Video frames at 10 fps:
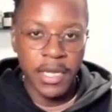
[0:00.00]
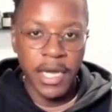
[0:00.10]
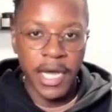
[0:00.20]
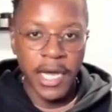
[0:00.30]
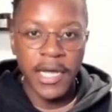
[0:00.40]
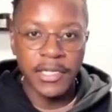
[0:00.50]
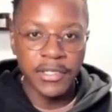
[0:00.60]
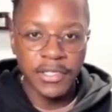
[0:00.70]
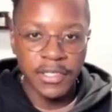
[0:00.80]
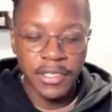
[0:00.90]

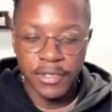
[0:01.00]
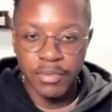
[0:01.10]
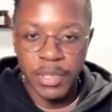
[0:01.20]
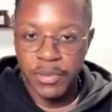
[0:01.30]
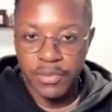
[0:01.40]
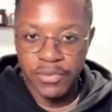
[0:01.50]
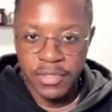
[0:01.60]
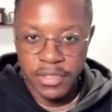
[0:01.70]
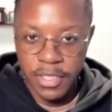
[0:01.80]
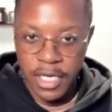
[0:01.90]
and could be used
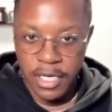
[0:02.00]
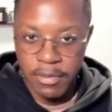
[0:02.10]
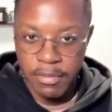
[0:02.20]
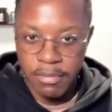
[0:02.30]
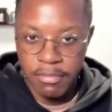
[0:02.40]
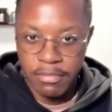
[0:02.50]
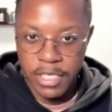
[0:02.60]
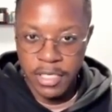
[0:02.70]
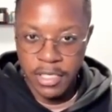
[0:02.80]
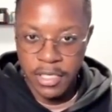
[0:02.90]

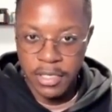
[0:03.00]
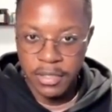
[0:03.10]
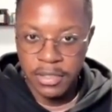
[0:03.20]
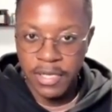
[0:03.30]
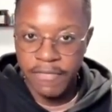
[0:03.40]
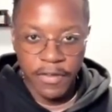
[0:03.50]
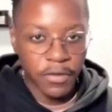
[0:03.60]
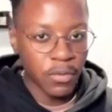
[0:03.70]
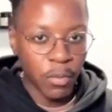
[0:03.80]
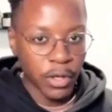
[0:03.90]
in stuff that you
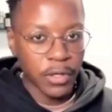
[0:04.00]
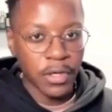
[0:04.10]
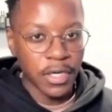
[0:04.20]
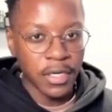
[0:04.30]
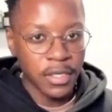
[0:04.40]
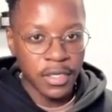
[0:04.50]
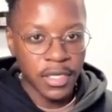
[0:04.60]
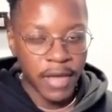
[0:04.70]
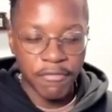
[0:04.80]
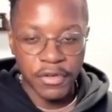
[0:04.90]
work on
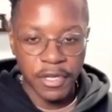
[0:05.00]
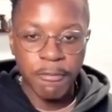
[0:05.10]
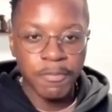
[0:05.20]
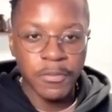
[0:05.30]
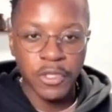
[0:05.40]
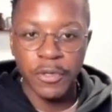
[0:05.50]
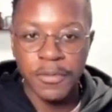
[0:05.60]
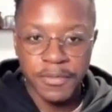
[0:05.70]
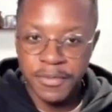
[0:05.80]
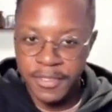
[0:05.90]
every day. So
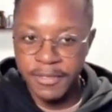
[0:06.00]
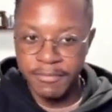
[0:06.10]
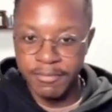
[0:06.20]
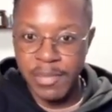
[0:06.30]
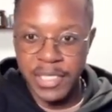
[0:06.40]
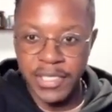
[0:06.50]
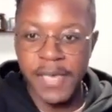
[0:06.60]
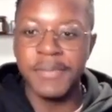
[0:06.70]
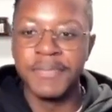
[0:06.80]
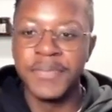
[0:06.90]
please stay.
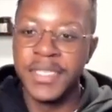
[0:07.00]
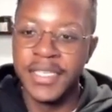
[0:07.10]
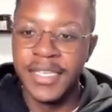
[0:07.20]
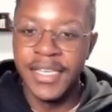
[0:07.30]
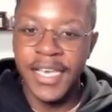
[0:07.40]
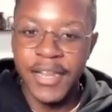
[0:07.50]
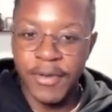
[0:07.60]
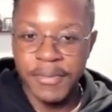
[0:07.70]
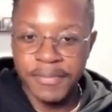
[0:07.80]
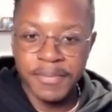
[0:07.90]
Anyway,
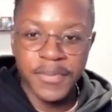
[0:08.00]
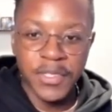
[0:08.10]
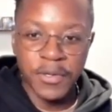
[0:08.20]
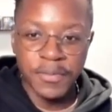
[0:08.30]
so